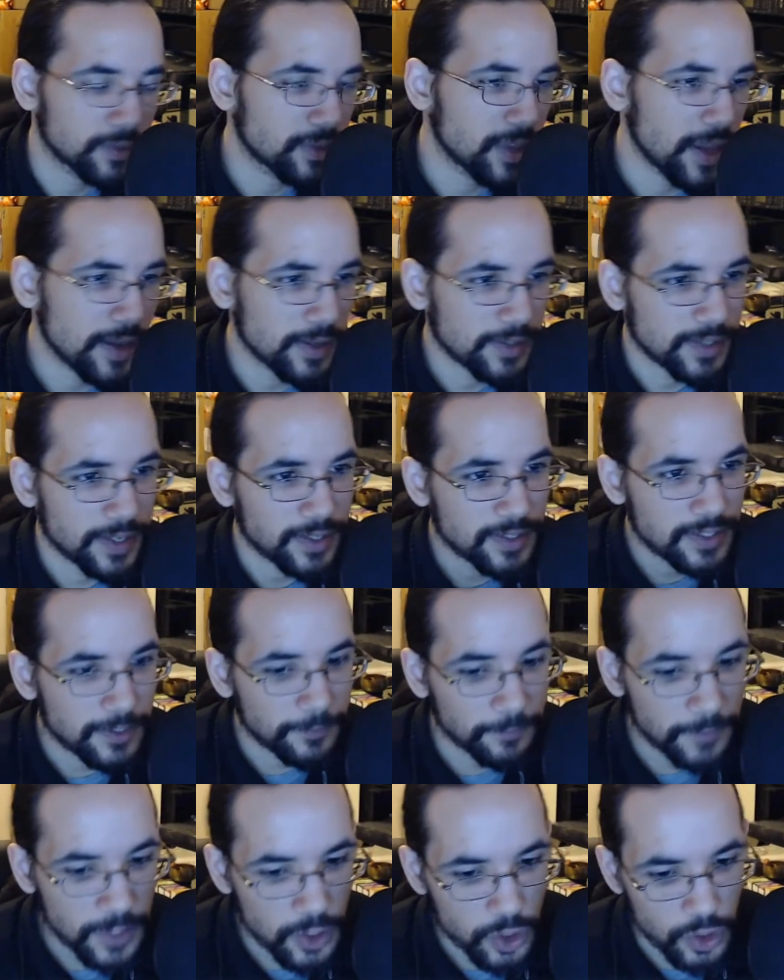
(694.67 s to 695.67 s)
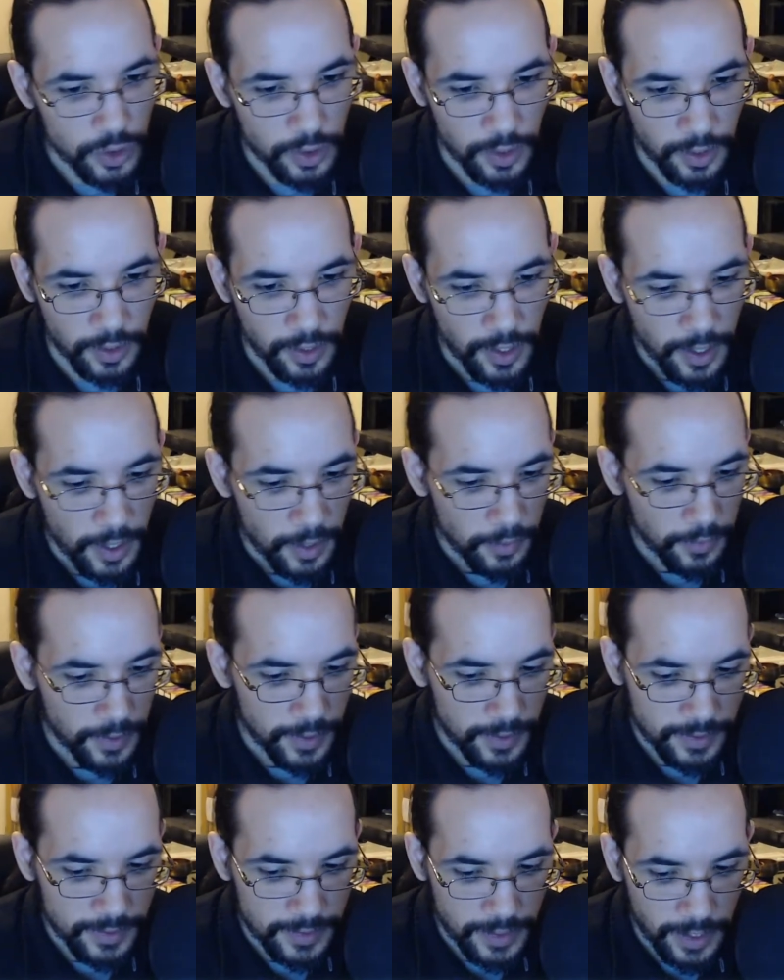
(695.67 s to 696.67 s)
Things like division,
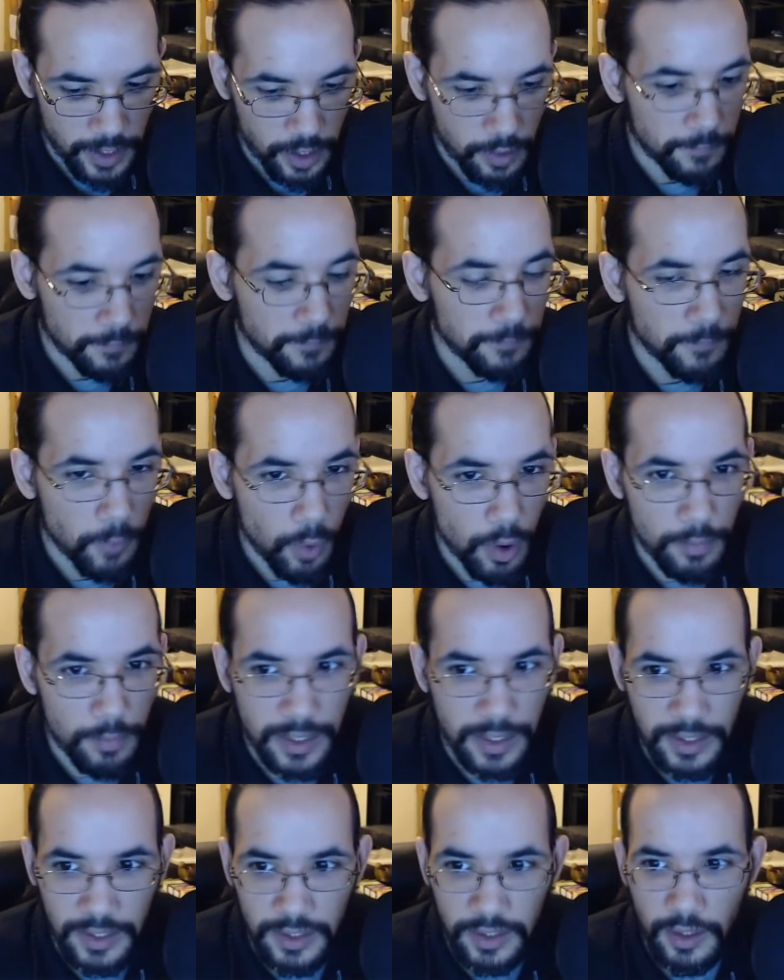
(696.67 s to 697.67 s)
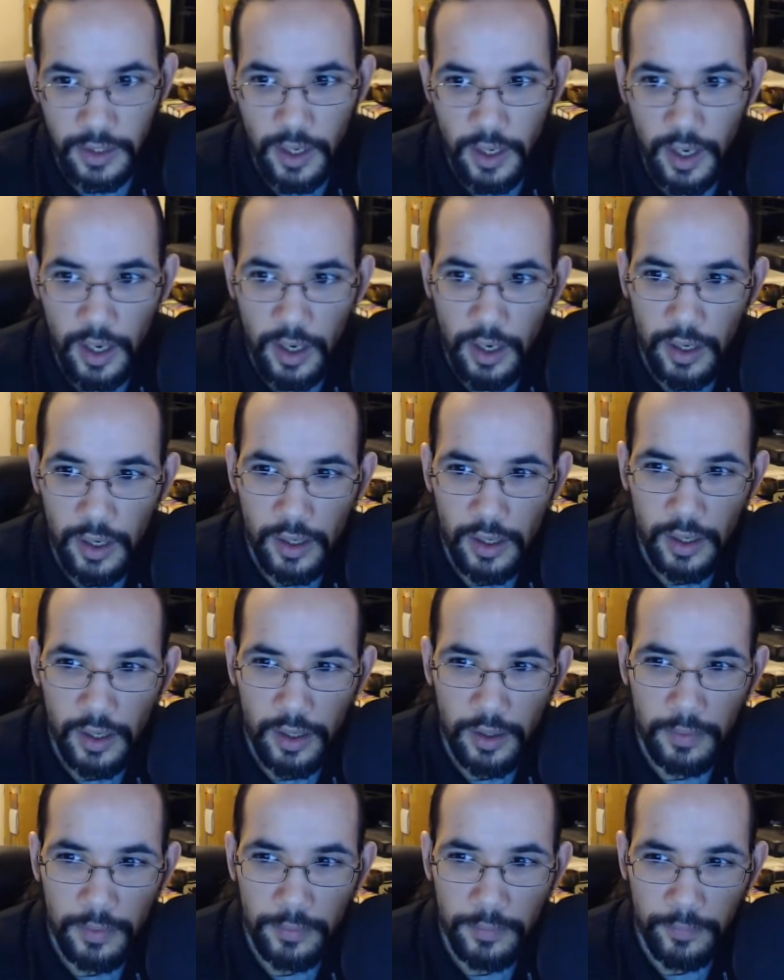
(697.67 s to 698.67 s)
things like conformity,
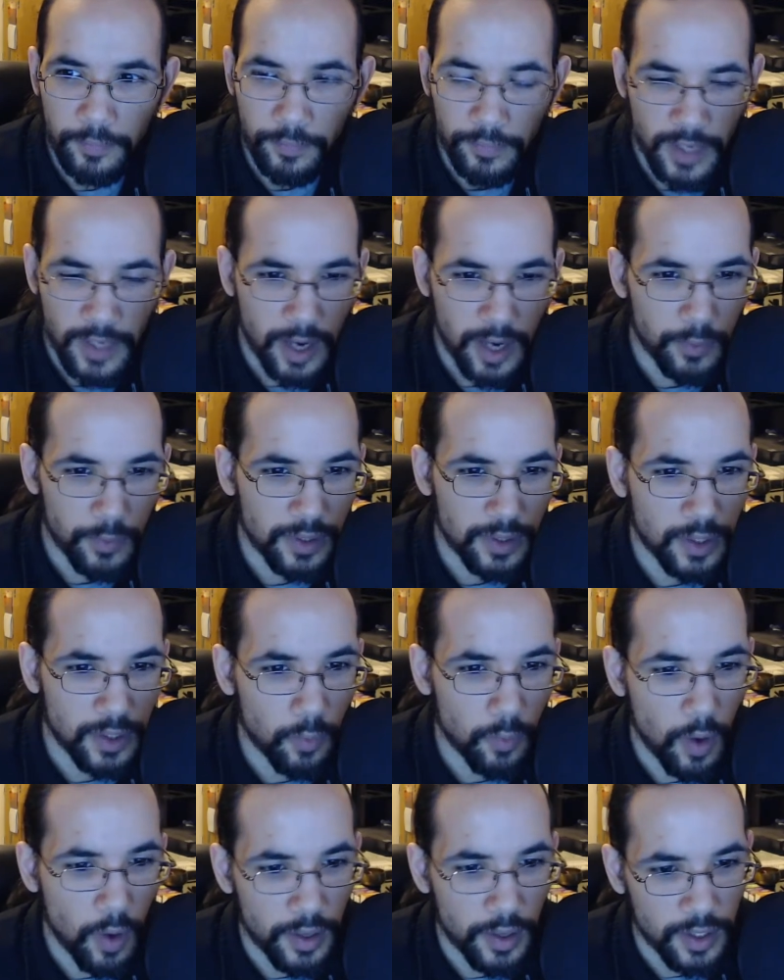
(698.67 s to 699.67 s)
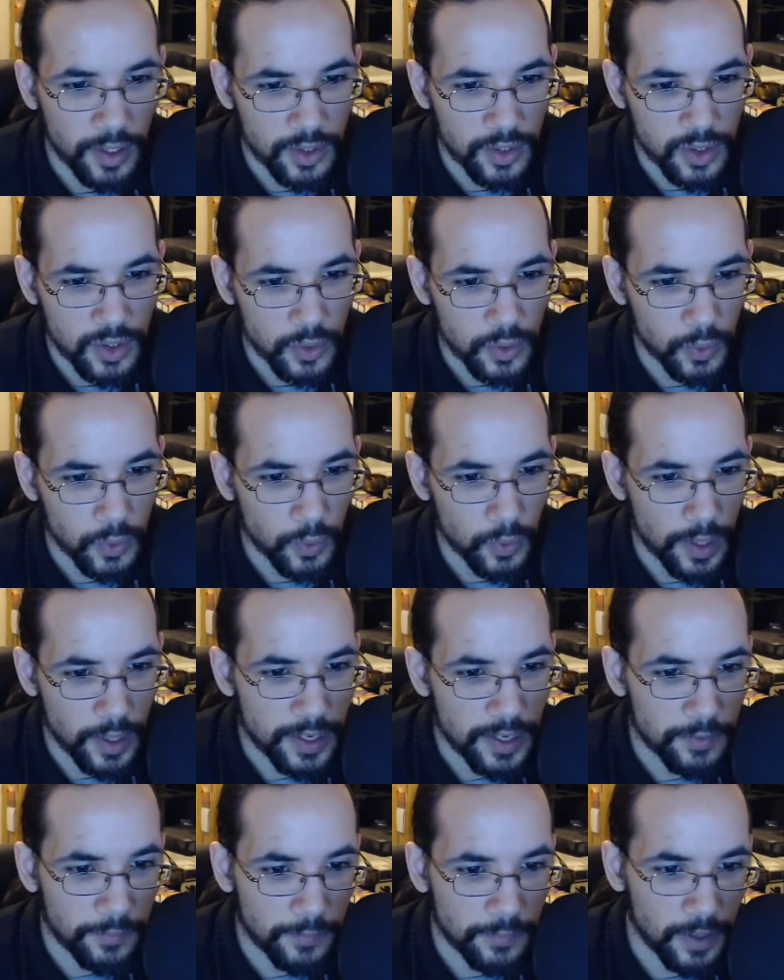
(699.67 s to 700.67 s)
not really wanting to
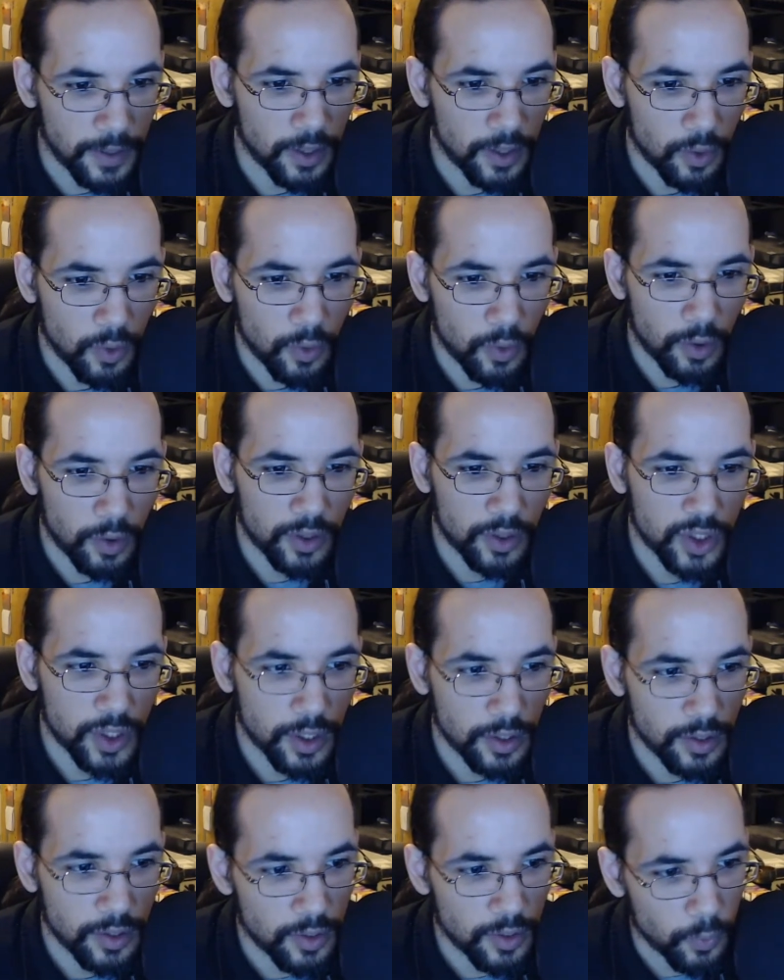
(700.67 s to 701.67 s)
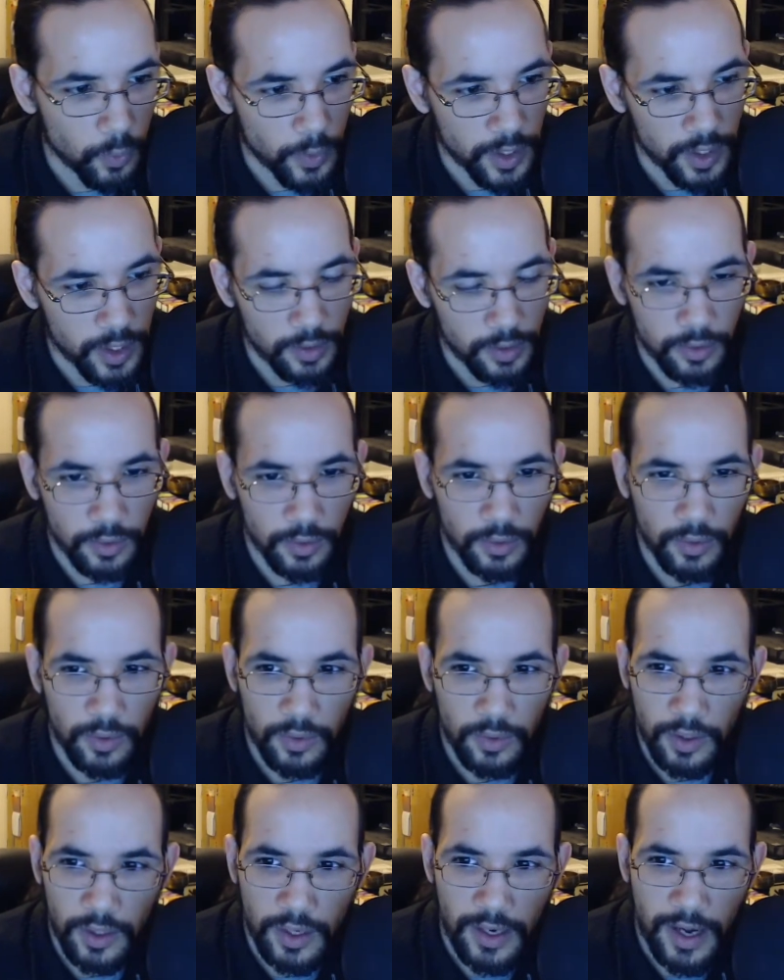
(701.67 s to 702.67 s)
innovate or turn the wheel
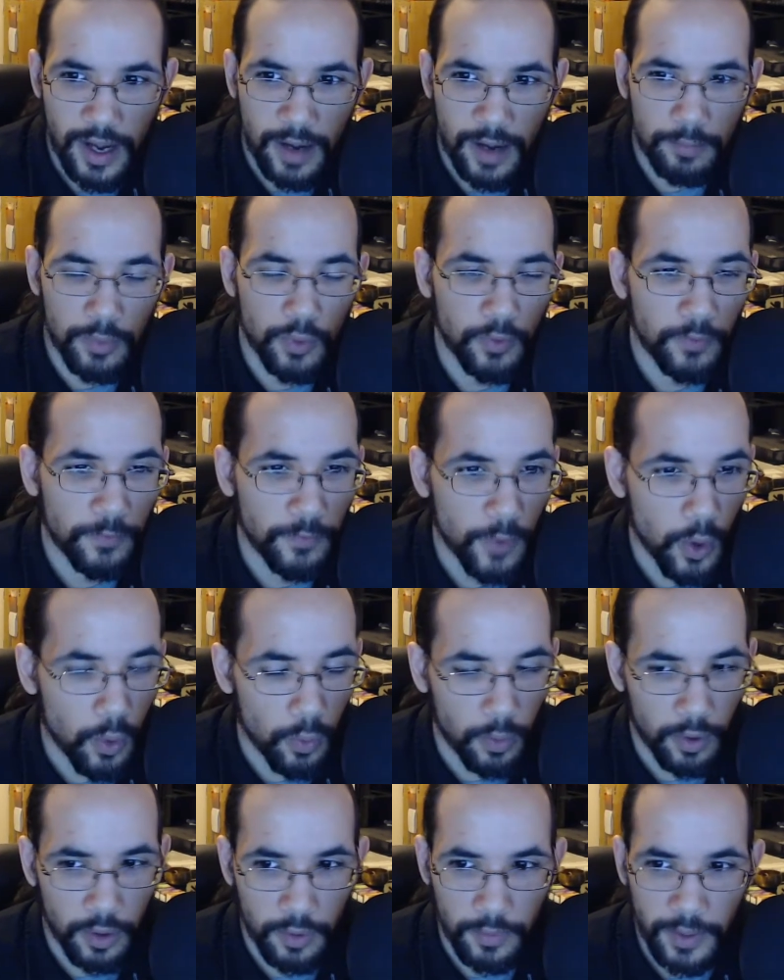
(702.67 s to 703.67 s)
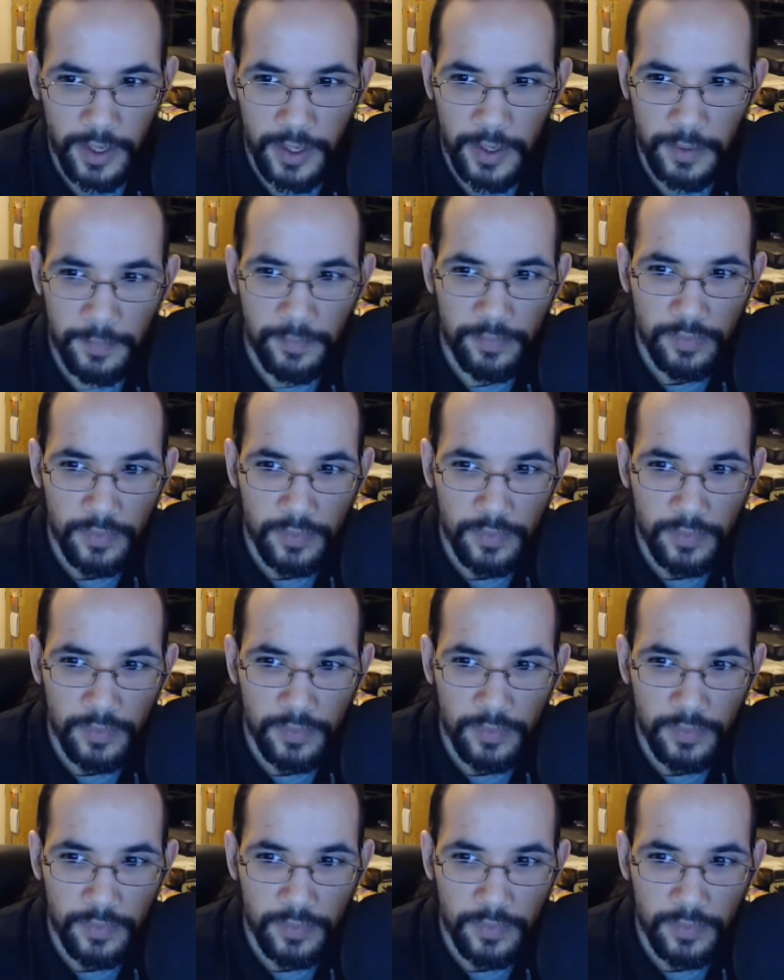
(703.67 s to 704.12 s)
or not move forward, right?